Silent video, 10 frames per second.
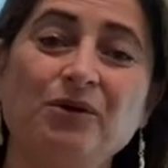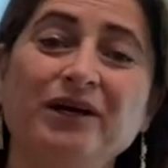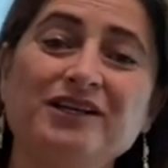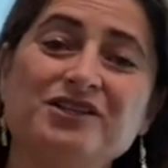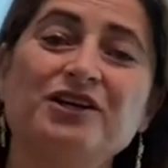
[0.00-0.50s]

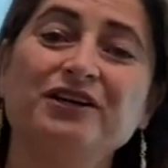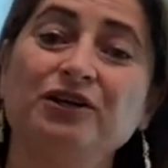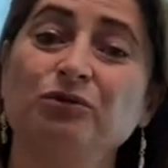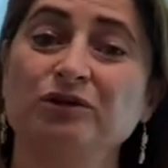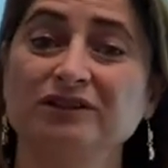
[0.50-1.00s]
here's a
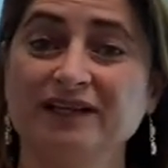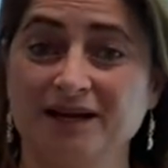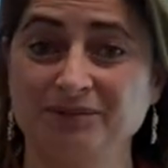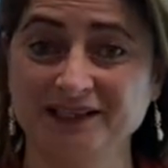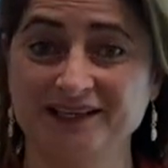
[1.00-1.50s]
real-world
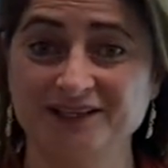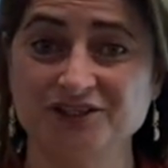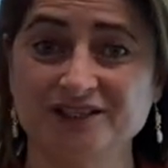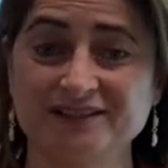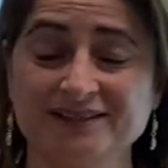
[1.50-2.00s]

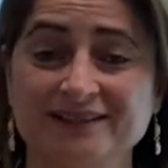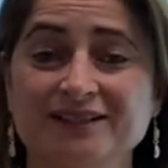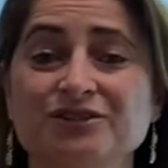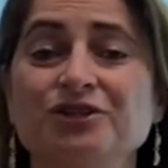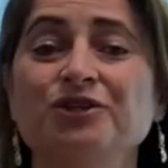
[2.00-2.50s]
application
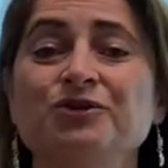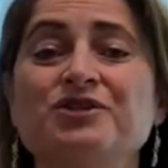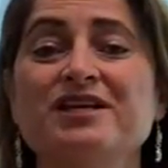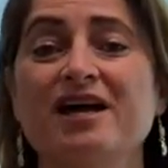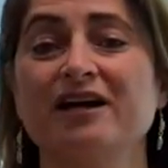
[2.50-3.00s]
to use
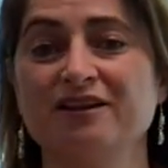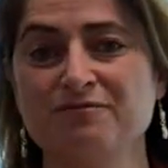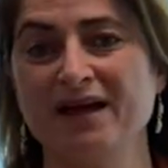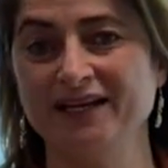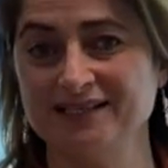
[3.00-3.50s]
the
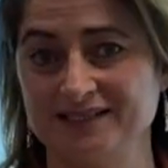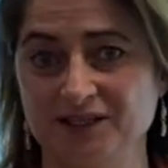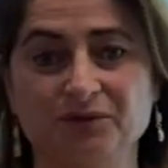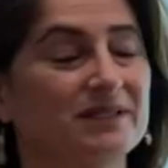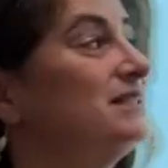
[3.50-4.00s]
arithmetic
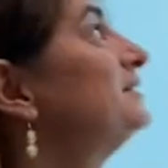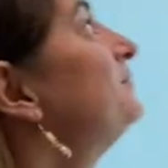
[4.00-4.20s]
sequence.